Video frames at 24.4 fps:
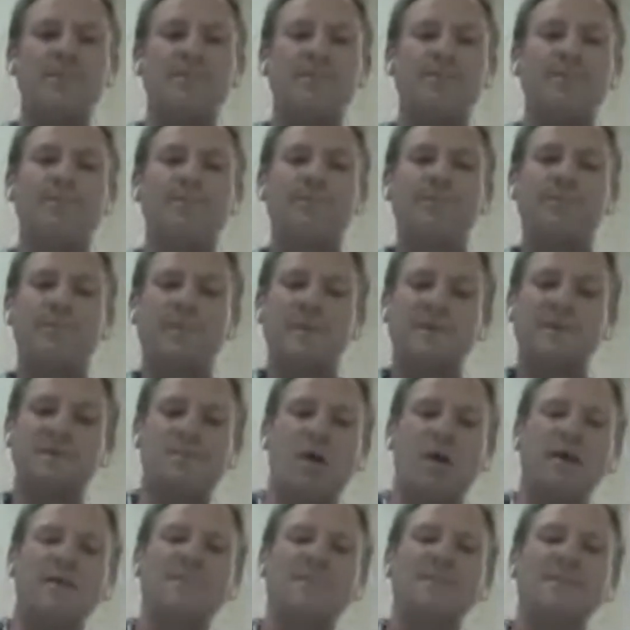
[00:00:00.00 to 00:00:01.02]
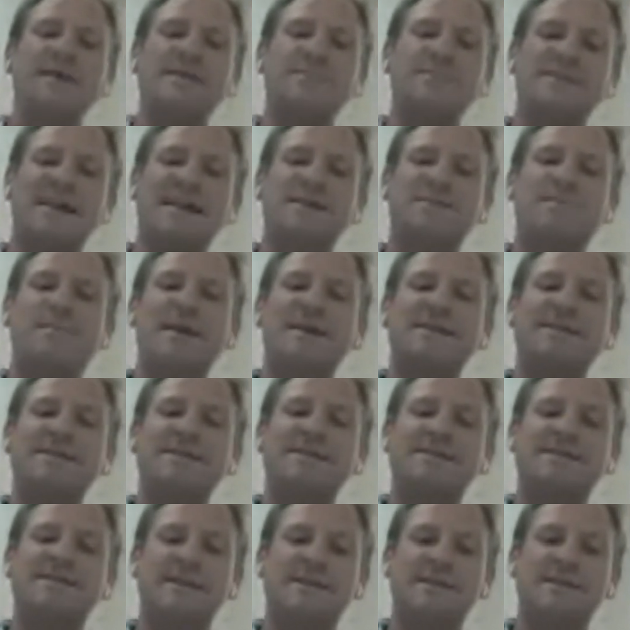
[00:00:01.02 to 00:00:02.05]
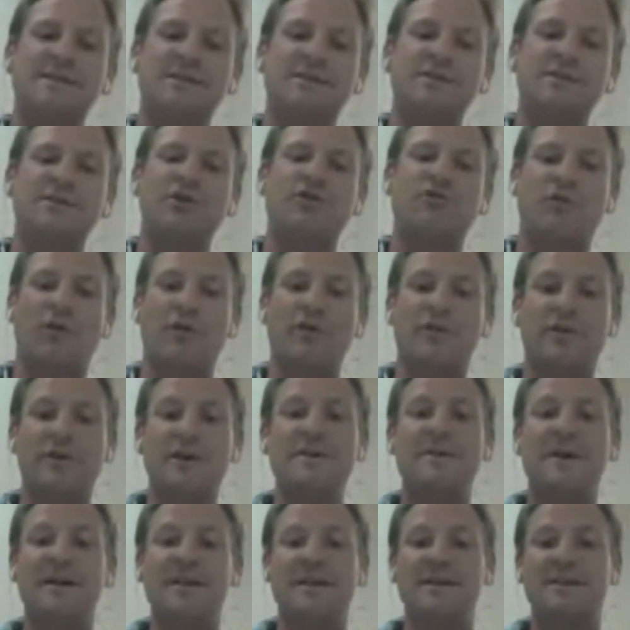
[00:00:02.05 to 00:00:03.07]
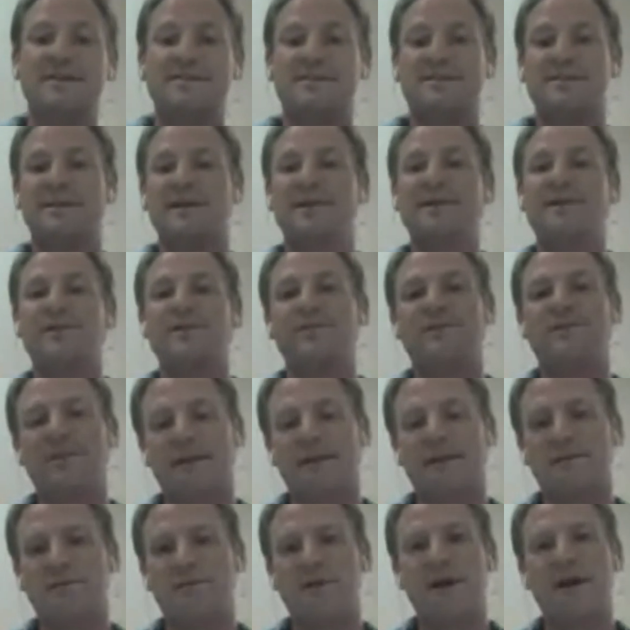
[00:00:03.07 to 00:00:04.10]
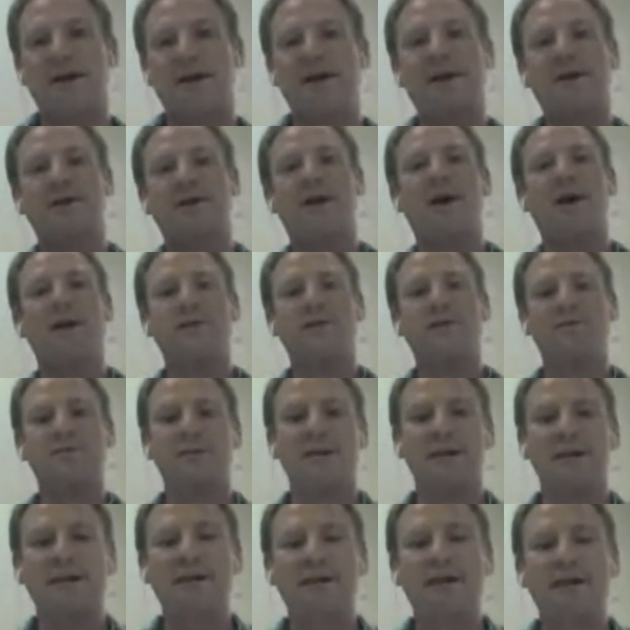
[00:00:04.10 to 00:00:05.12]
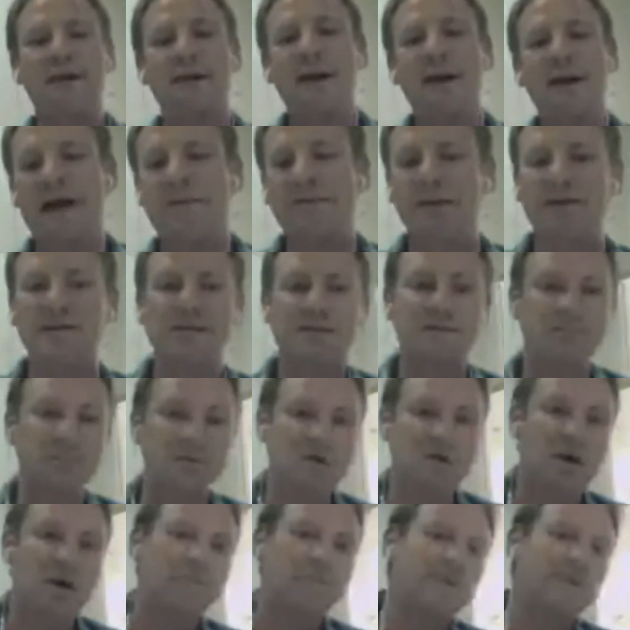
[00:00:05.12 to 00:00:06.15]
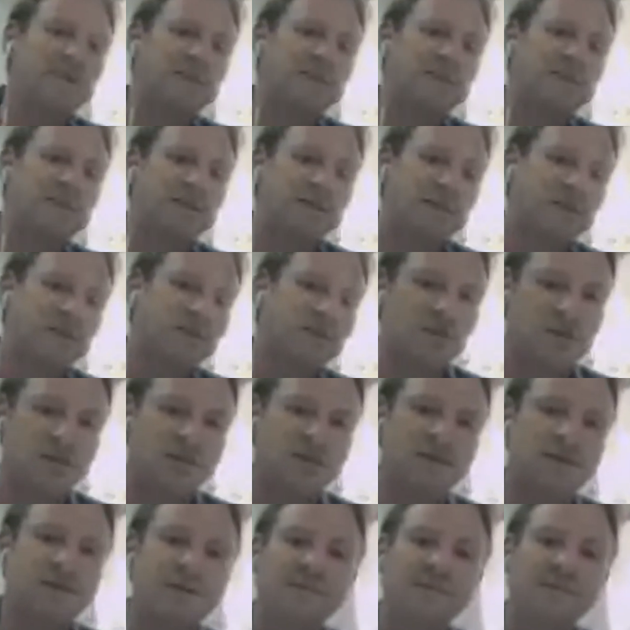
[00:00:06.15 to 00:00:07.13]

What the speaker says: small to medium-sized businesses to grow their email list in an effective way other than having consumers come into their stores.